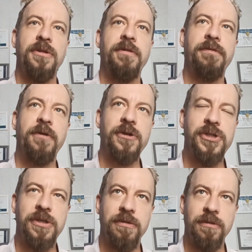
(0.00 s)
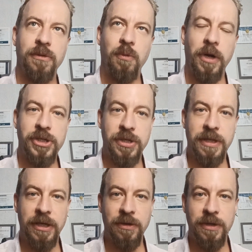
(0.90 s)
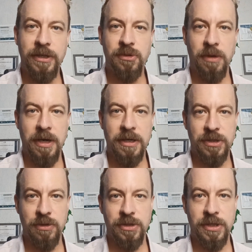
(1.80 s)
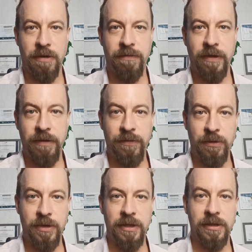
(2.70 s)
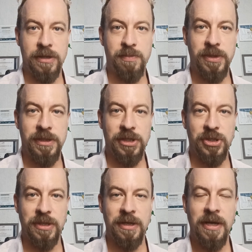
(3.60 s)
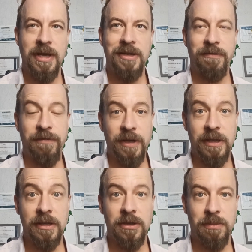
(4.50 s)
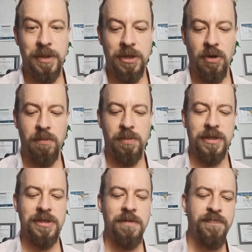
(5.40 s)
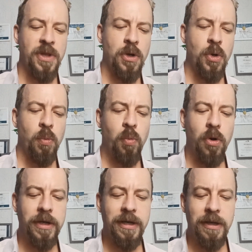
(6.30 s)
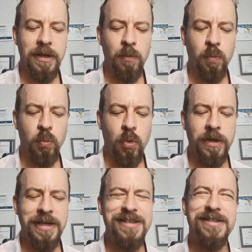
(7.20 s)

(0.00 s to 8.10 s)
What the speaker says: The first question that you need to ask yourself if you're in this position, feel a little bit hopeless, what what is the